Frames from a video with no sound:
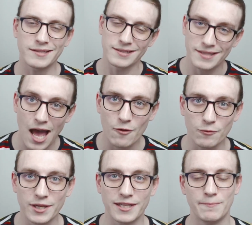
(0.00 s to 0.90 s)
Not
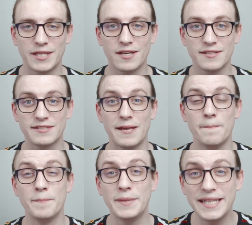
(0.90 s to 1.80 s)
really, because
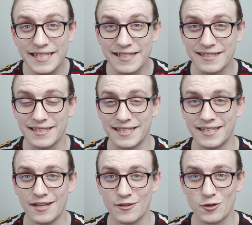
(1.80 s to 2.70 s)

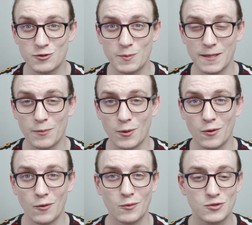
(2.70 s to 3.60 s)
immediately those
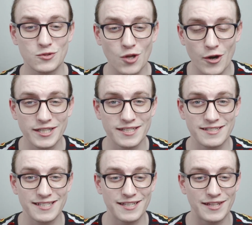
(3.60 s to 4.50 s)
people started to
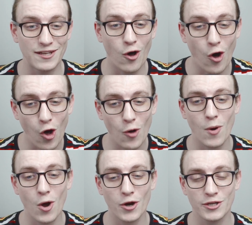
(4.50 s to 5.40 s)
see the
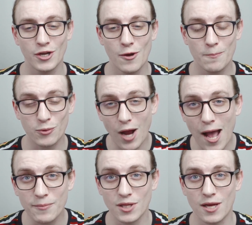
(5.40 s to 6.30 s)
hallmark
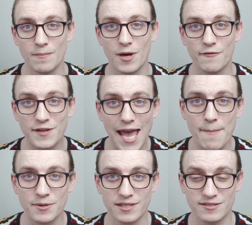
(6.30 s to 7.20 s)
problem of
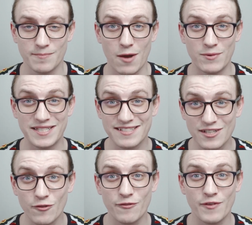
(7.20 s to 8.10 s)
capitalism that we
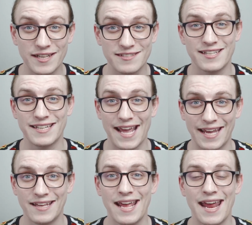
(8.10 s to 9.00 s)
still face today,